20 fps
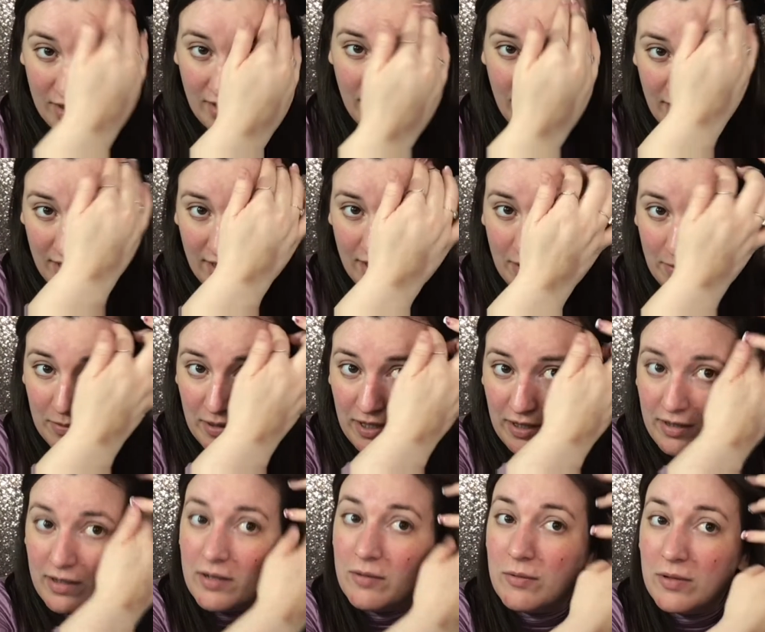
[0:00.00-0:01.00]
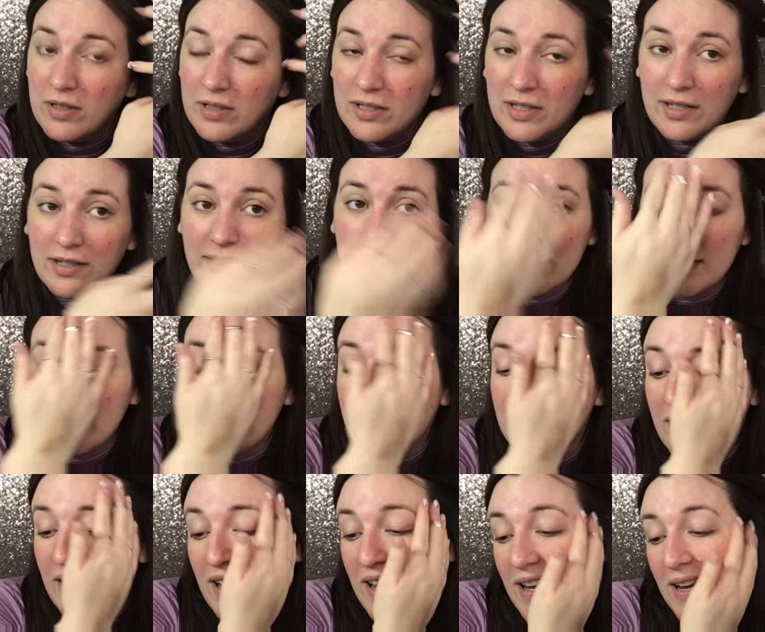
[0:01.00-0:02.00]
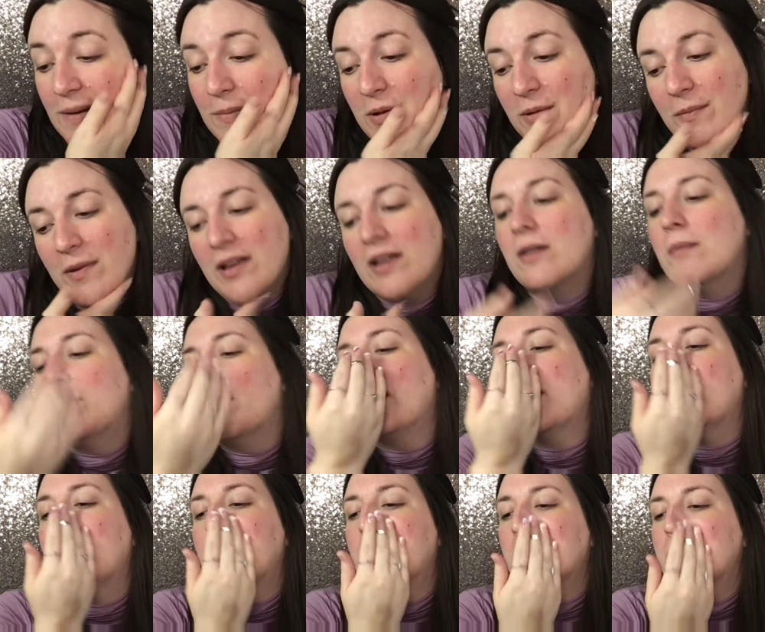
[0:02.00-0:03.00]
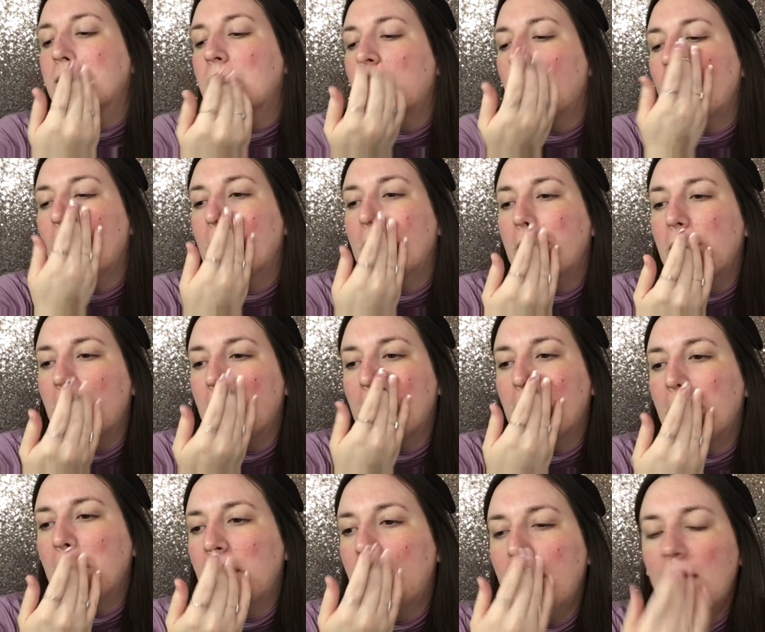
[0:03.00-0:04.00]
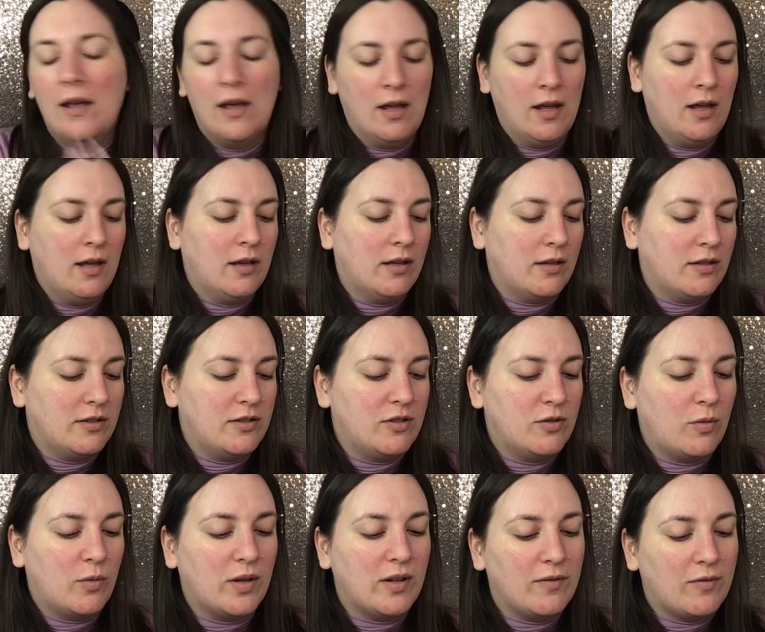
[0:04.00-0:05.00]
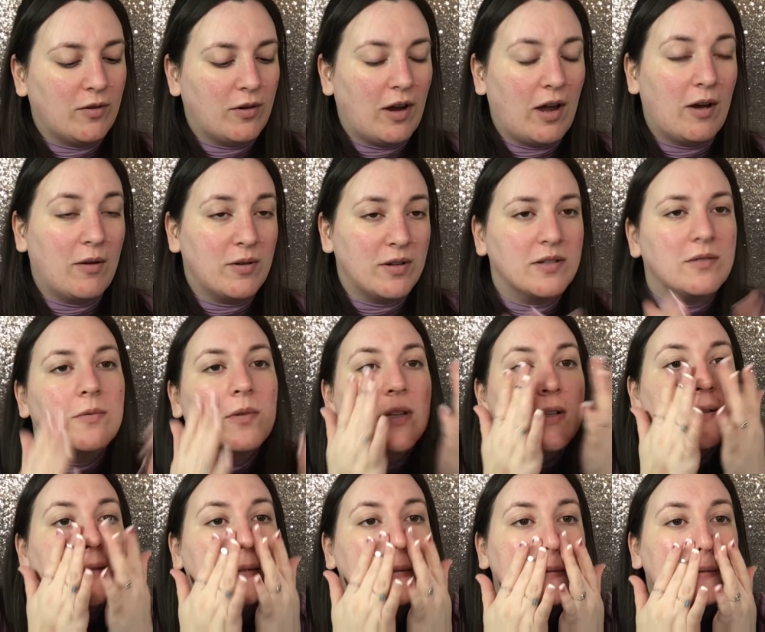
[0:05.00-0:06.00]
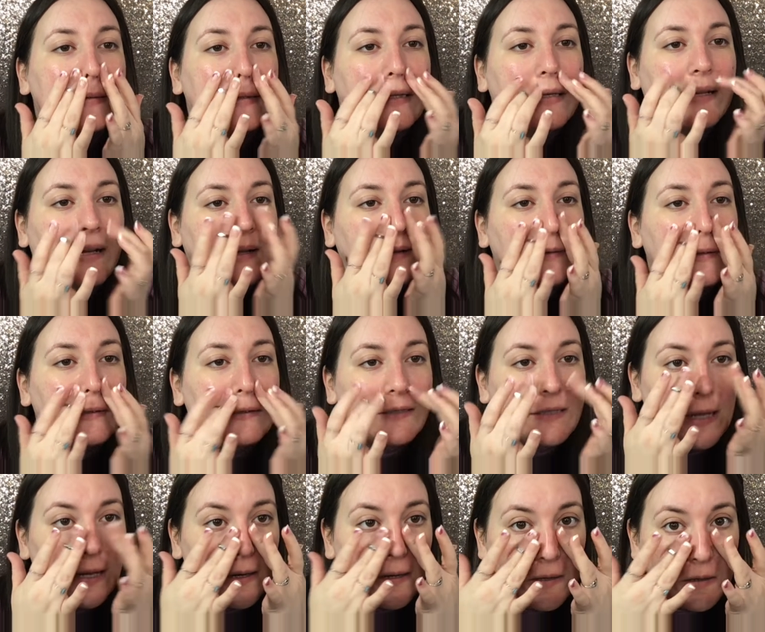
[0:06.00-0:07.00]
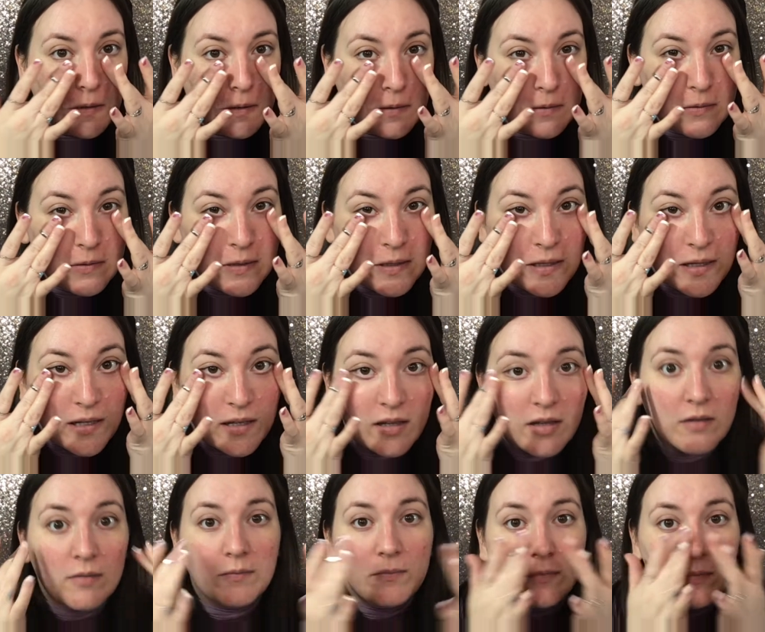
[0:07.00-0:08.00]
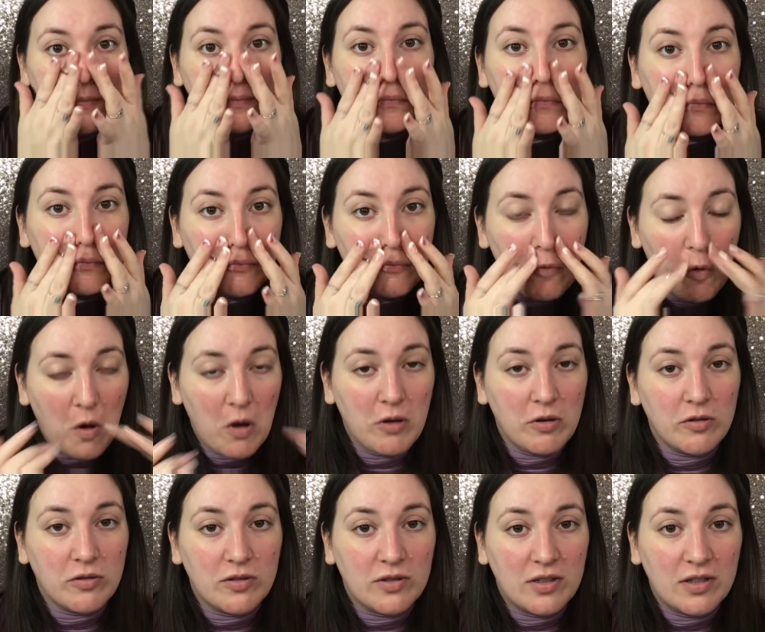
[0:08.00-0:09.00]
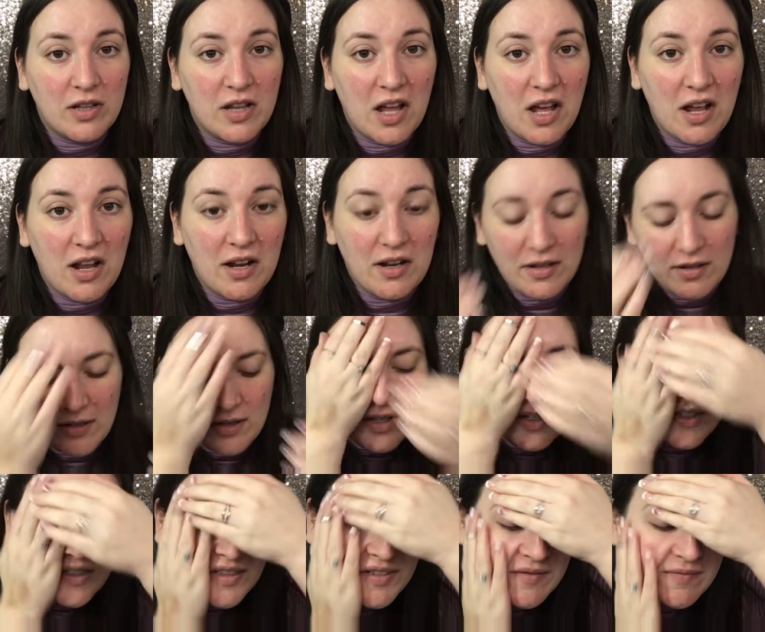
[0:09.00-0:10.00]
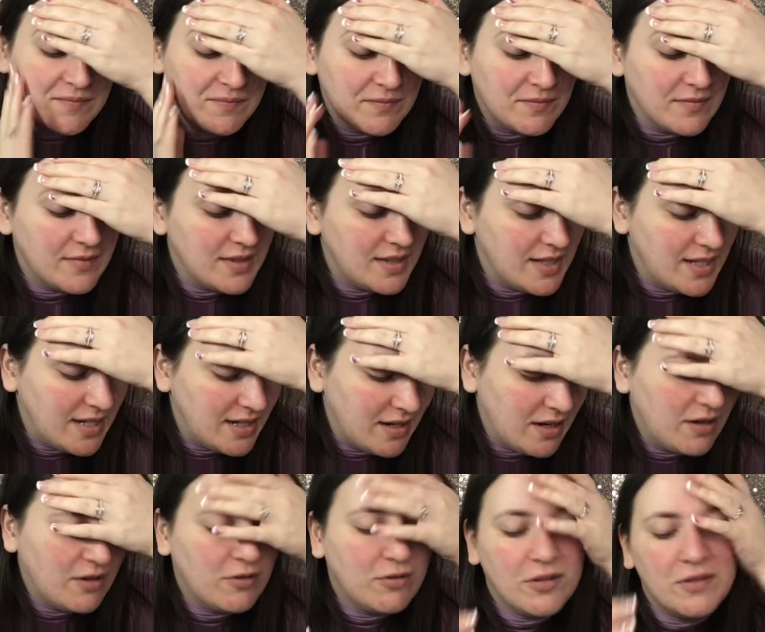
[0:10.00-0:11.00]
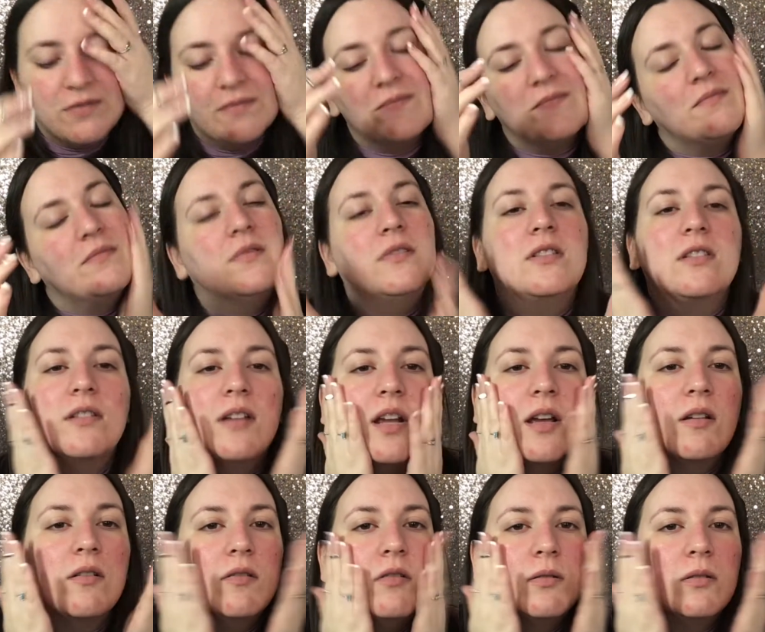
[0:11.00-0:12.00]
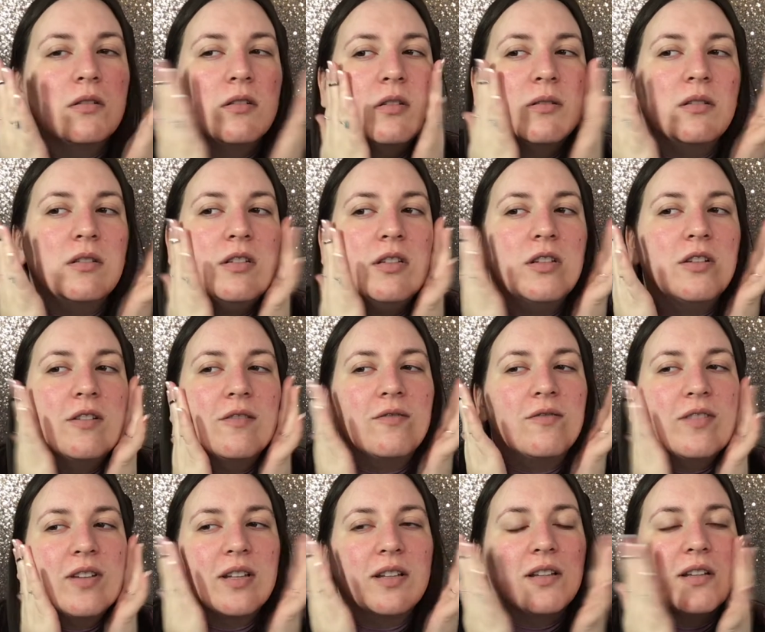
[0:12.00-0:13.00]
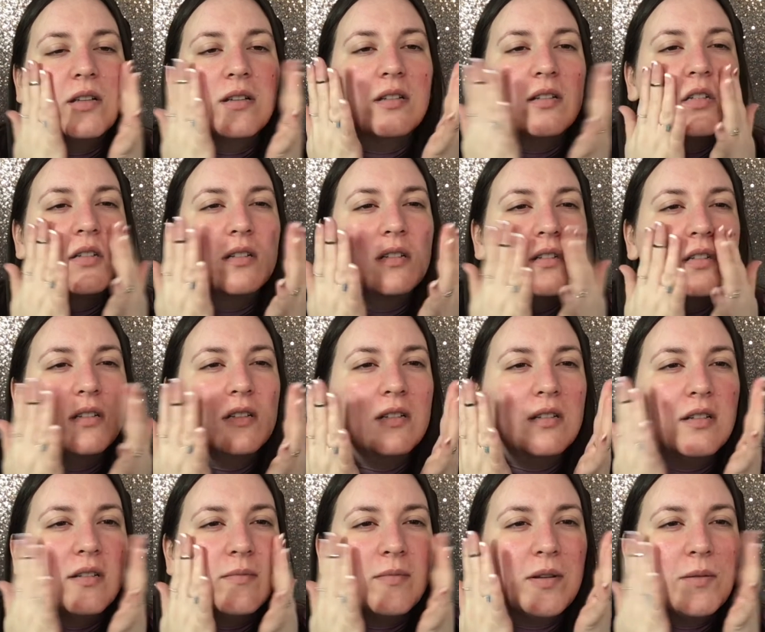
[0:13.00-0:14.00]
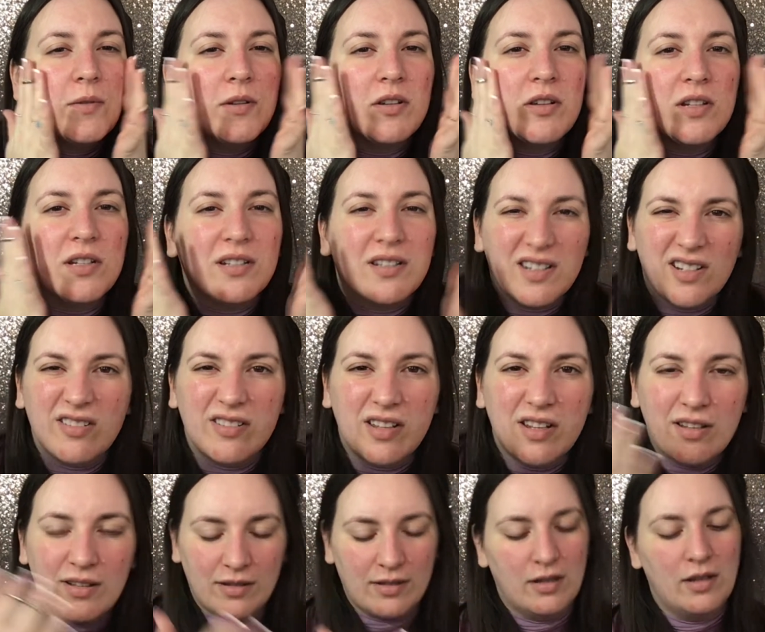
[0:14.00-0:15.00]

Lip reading: Get it up there. It really does. I had my makeup on probably about a good 24 hours once, and I looked at it and I was like, wow, you're still on. Neato. So now you can feel it, and maybe you can hear that.